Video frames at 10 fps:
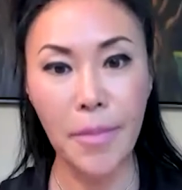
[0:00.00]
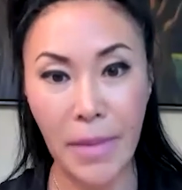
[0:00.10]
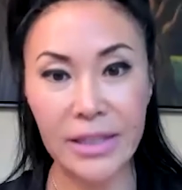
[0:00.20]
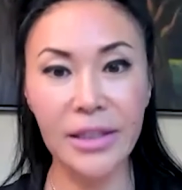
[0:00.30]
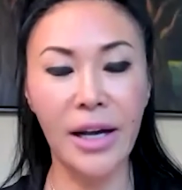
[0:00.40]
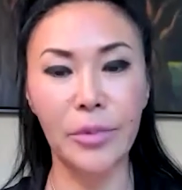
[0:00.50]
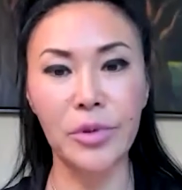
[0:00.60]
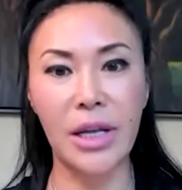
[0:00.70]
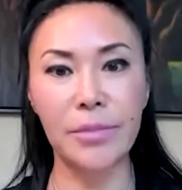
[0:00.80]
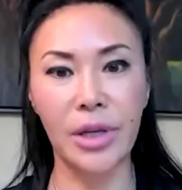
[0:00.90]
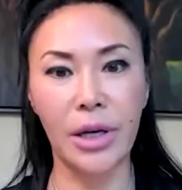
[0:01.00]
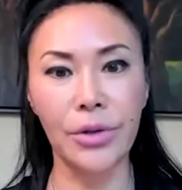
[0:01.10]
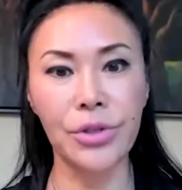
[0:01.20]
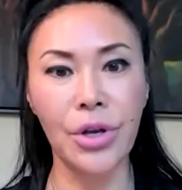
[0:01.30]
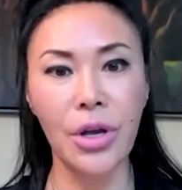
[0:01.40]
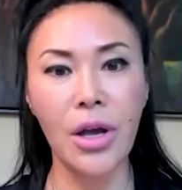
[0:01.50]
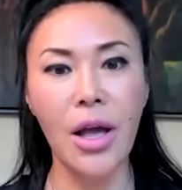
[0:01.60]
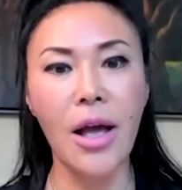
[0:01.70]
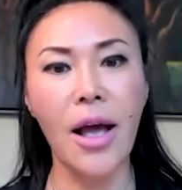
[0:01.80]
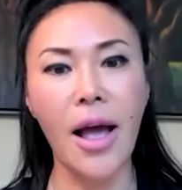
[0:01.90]
mesenchymal stem cells
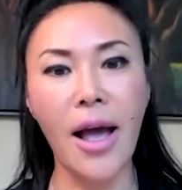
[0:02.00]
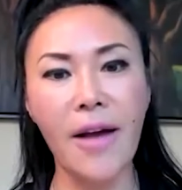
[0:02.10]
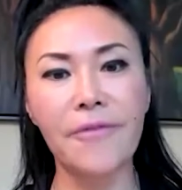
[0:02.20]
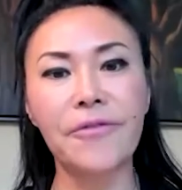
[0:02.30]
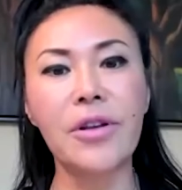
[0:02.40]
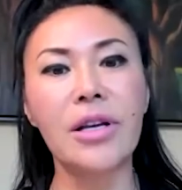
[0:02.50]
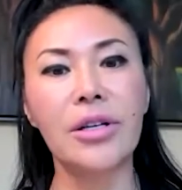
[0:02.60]
have